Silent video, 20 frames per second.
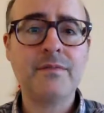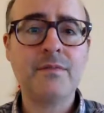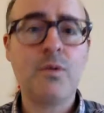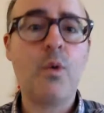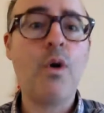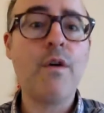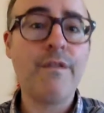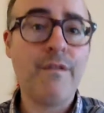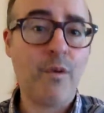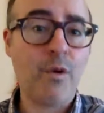
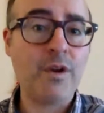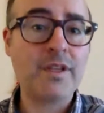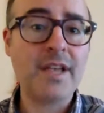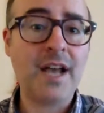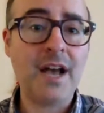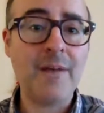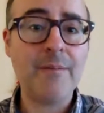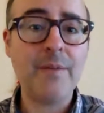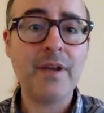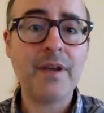or 4
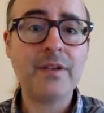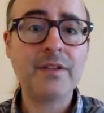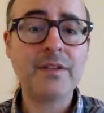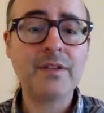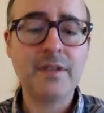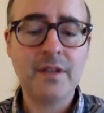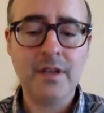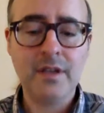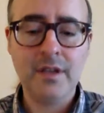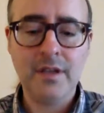topics.
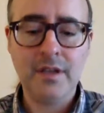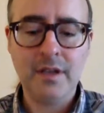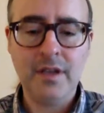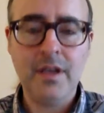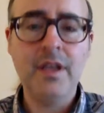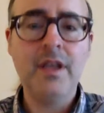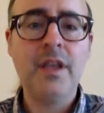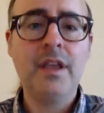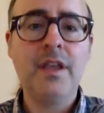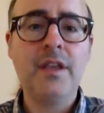
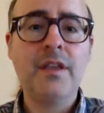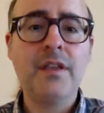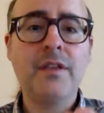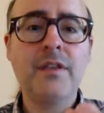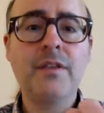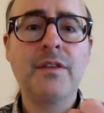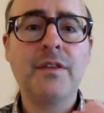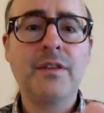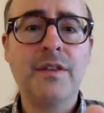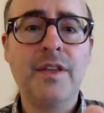
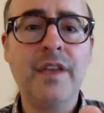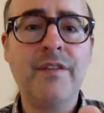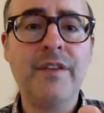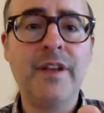Give